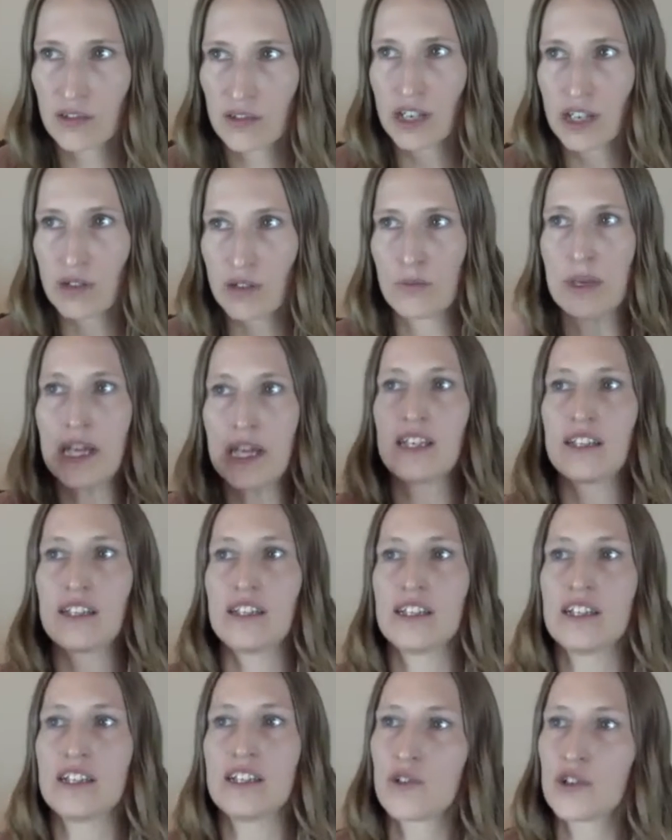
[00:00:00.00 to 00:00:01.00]
like
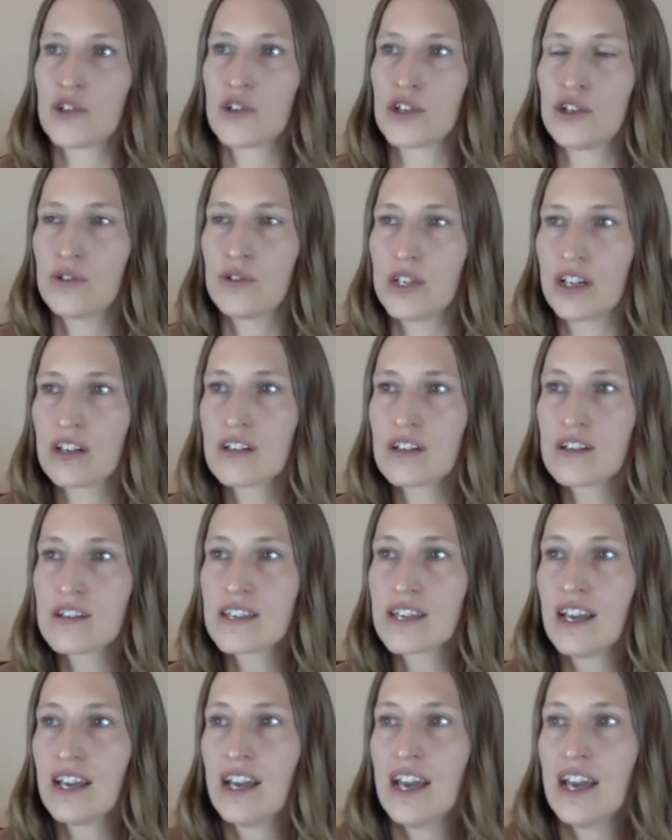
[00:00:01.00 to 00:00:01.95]
repeatedly over 2 years.